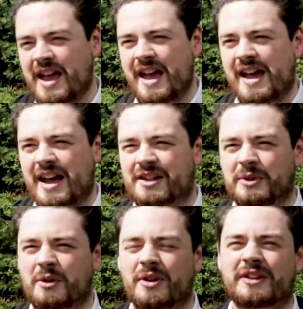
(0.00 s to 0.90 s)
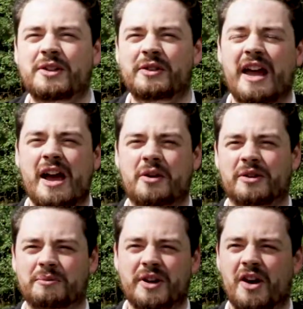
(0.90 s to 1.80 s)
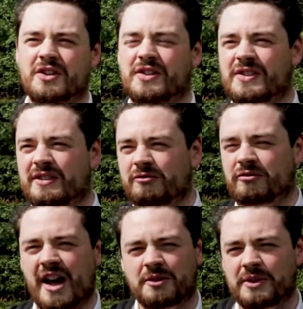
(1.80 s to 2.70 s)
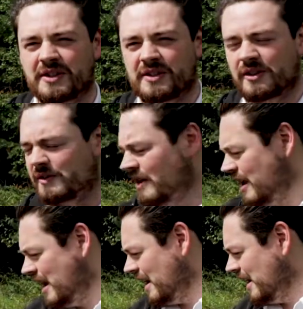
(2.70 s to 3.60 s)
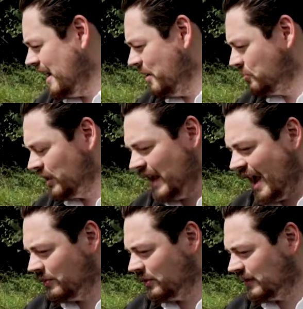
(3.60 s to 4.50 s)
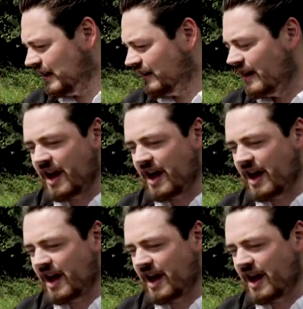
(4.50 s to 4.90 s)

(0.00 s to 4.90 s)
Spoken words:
because we don't want it too loud and obnoxious and raspy, so pretty happy with that.